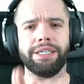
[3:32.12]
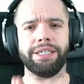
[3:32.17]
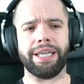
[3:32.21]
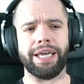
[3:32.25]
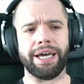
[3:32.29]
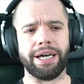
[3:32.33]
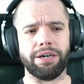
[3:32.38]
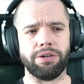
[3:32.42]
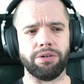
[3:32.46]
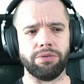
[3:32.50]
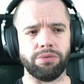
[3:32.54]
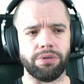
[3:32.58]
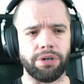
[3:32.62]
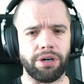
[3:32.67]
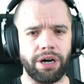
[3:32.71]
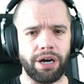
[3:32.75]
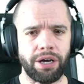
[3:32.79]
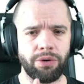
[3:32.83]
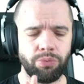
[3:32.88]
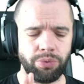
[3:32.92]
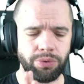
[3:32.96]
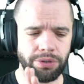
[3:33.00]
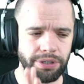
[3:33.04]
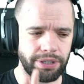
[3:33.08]
Now,
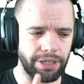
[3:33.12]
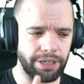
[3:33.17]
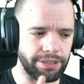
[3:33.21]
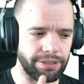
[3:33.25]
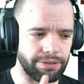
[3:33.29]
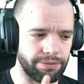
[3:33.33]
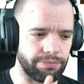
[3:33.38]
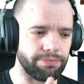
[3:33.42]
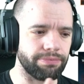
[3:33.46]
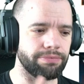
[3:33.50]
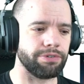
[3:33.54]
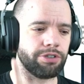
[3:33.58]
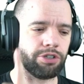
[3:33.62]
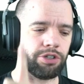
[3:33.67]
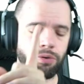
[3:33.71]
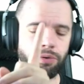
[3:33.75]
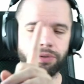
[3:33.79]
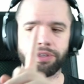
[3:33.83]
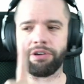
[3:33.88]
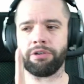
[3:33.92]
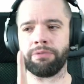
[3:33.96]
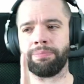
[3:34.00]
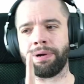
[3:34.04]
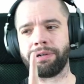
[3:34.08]
I would like, you know
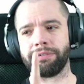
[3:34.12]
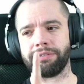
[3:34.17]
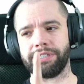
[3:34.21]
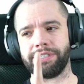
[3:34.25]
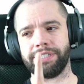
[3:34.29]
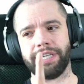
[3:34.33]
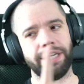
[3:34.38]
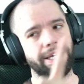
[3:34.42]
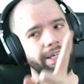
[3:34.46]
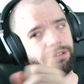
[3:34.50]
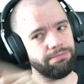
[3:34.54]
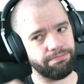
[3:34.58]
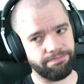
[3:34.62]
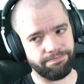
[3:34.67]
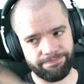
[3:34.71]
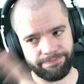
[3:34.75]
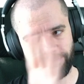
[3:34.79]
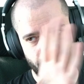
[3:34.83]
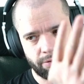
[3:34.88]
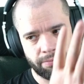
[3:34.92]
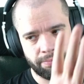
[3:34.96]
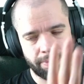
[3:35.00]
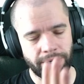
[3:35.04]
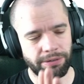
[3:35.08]
what, they're about to say it.
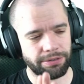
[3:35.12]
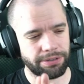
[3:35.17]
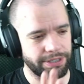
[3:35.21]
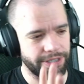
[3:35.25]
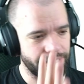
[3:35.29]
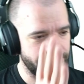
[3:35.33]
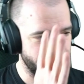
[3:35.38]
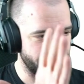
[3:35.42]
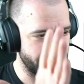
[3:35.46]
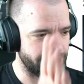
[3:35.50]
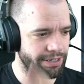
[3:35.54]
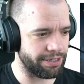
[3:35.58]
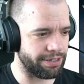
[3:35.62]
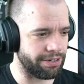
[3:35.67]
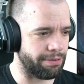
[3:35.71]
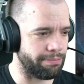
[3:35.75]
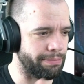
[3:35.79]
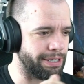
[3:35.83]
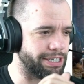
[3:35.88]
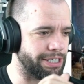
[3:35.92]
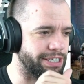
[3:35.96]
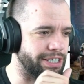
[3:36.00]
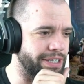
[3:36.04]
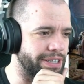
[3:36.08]
They're about to say it, and I'll
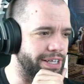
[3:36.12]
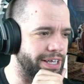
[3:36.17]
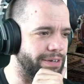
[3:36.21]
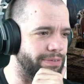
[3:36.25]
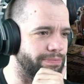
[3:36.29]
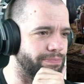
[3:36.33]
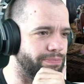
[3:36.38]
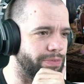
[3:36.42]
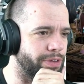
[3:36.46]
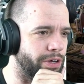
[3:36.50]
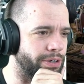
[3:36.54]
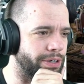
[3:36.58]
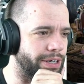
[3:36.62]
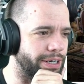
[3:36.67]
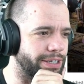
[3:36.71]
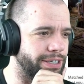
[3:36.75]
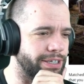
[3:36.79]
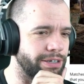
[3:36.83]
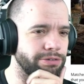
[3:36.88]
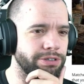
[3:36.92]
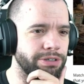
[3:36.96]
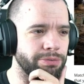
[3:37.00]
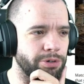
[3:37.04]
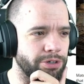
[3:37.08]
mention it then. Okay,
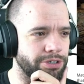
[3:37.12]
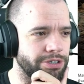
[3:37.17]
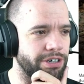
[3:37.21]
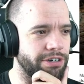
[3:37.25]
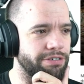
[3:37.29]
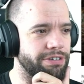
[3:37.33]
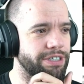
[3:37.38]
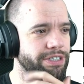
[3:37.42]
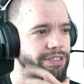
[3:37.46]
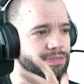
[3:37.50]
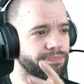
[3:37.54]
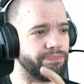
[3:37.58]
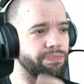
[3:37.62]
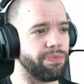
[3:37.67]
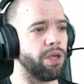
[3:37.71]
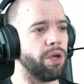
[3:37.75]
Kill Team Octarius.